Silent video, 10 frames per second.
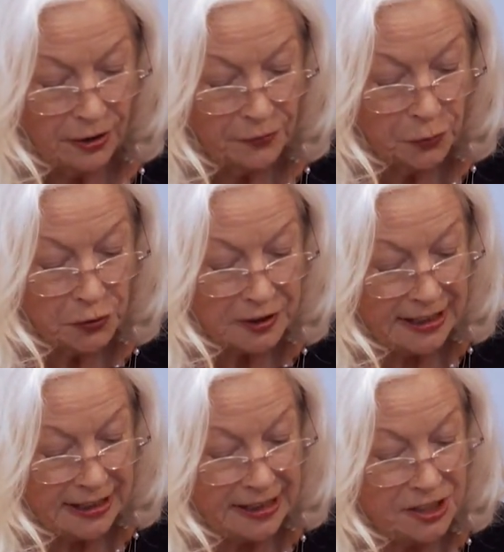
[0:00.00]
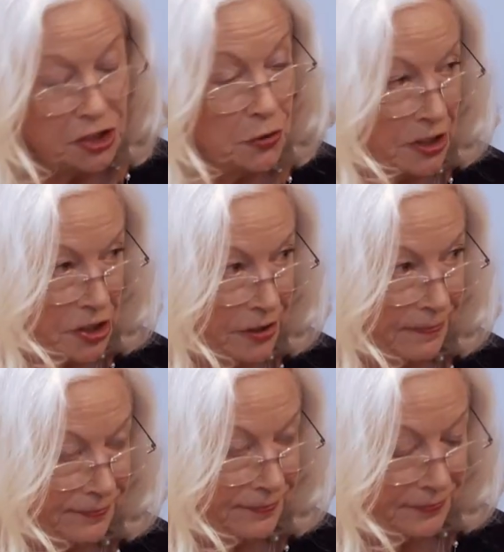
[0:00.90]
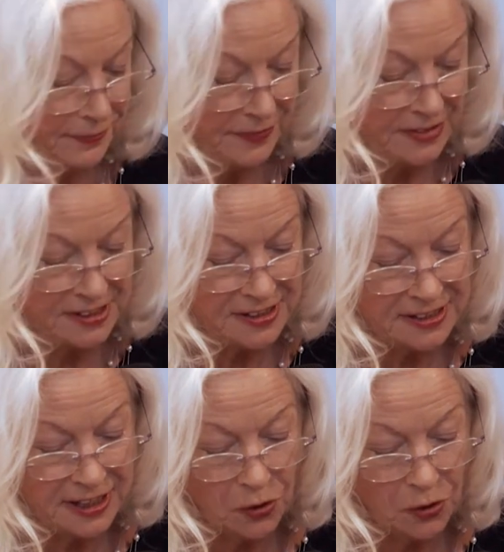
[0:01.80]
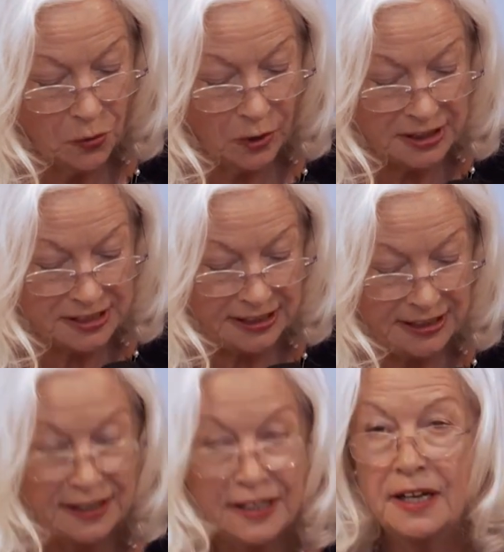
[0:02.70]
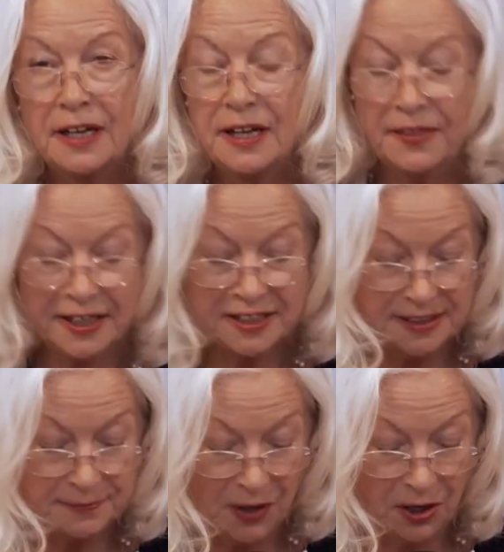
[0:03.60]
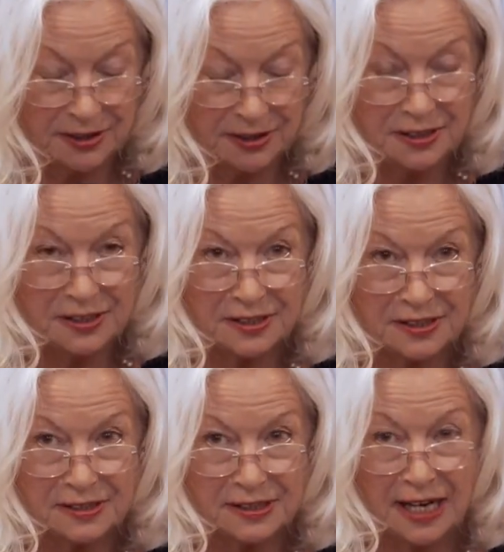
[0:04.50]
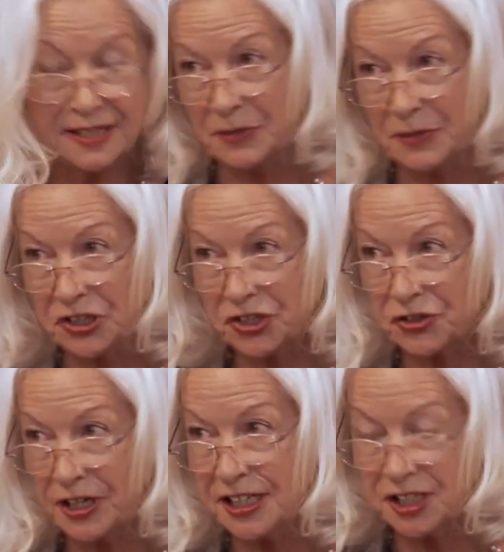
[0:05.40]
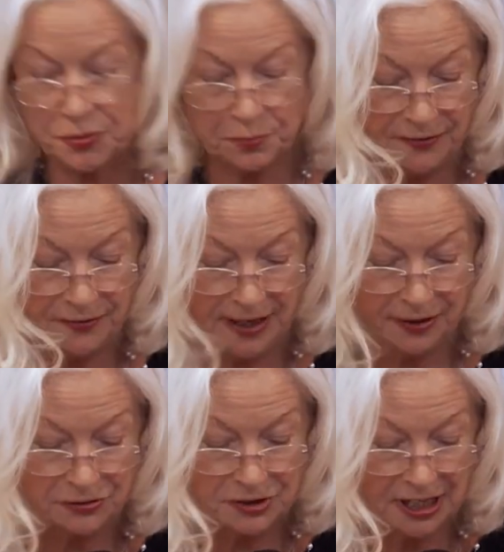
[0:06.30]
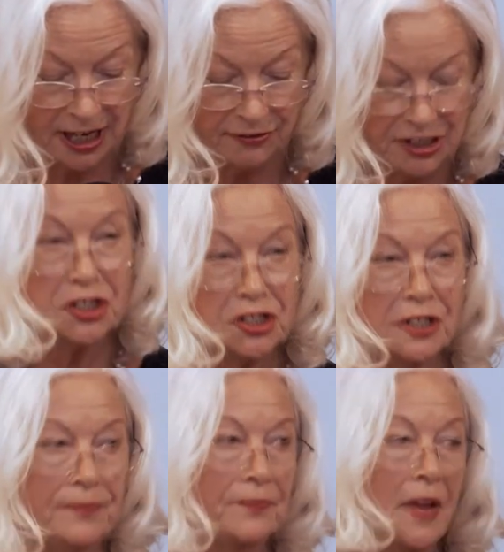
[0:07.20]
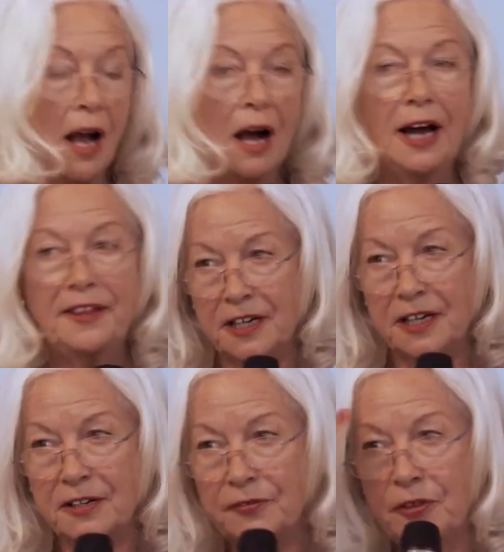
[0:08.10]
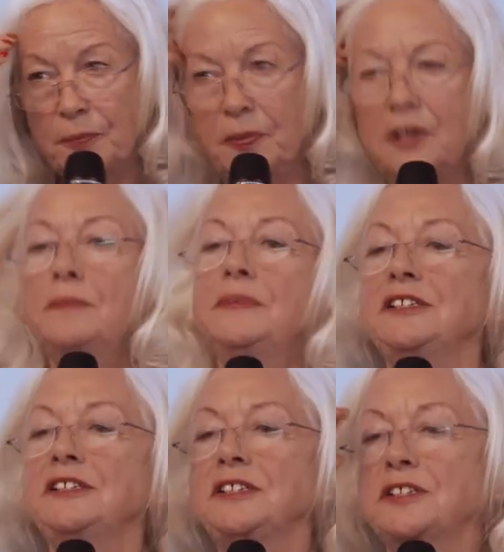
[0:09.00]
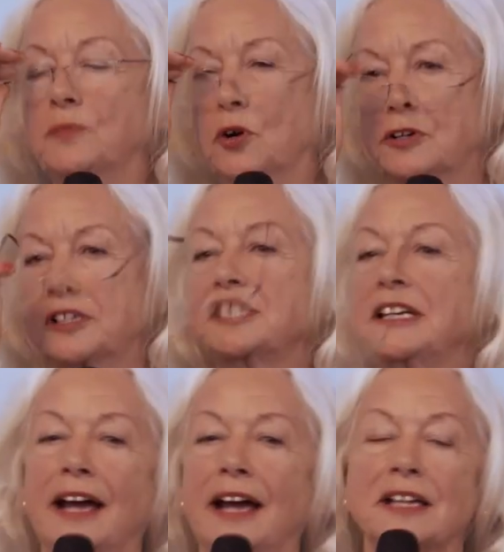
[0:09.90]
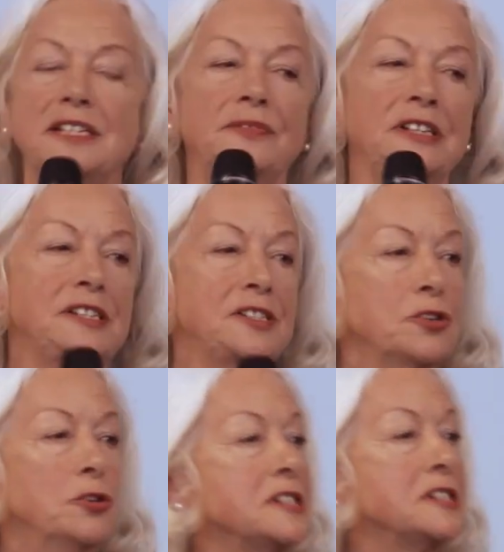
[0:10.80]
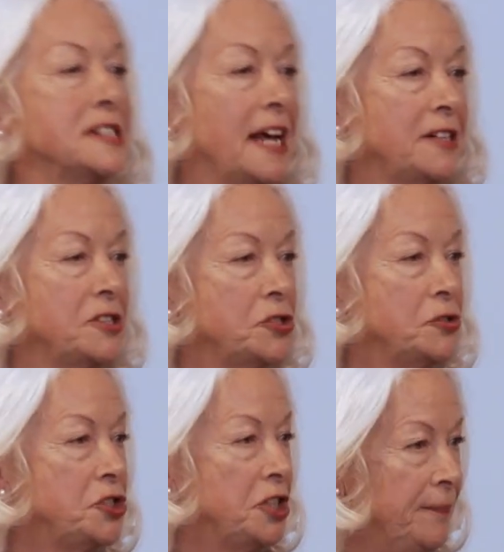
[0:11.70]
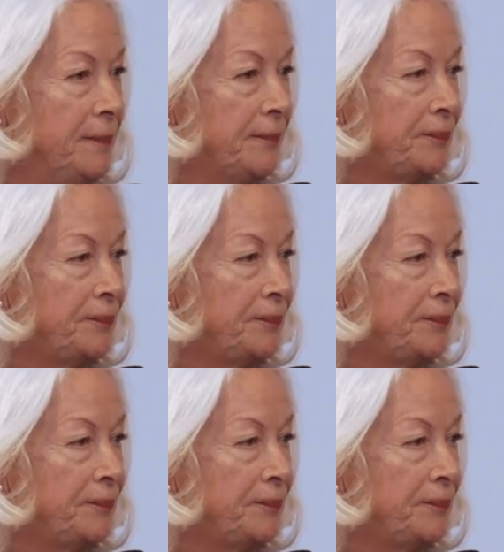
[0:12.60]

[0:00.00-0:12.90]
Fourthly, intuition. This is another quality that demands and demonstrates profound courage. I think of the Burmese democracy activist Aung San Suu Kyi.